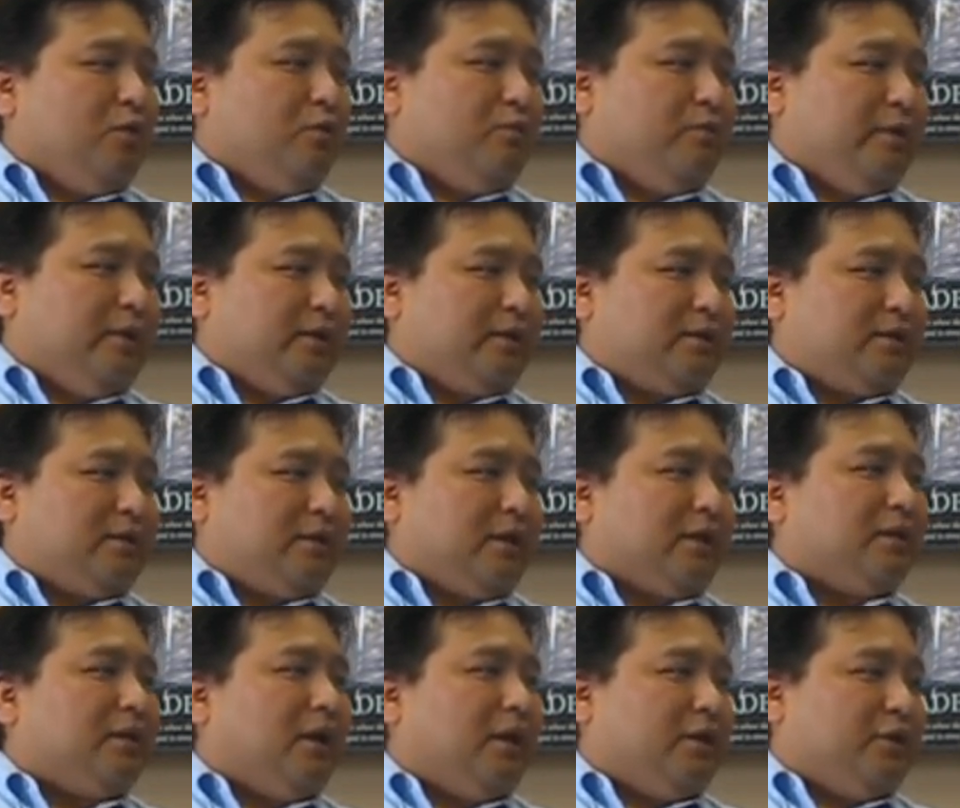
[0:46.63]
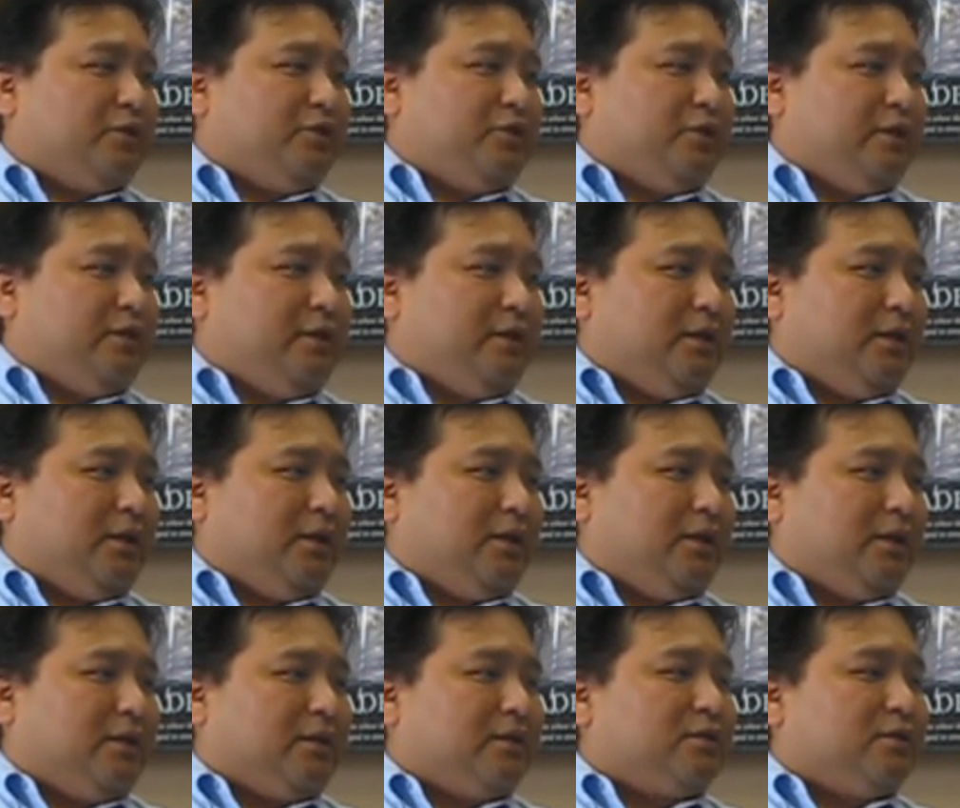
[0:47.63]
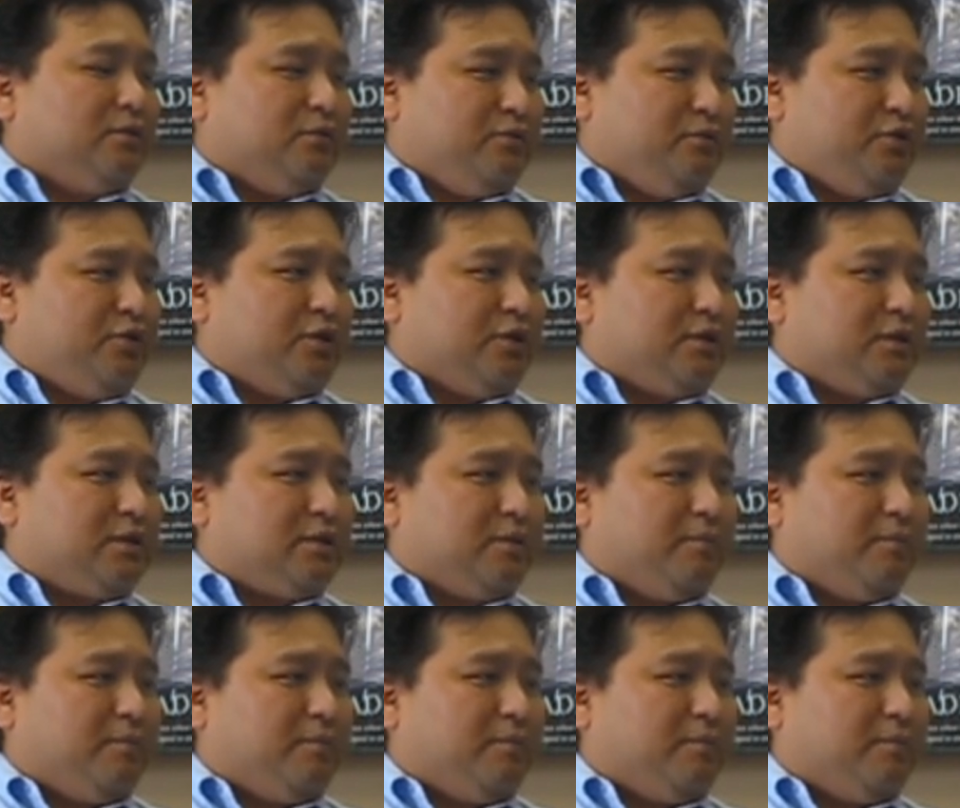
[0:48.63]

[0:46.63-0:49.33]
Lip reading: with technology solutions.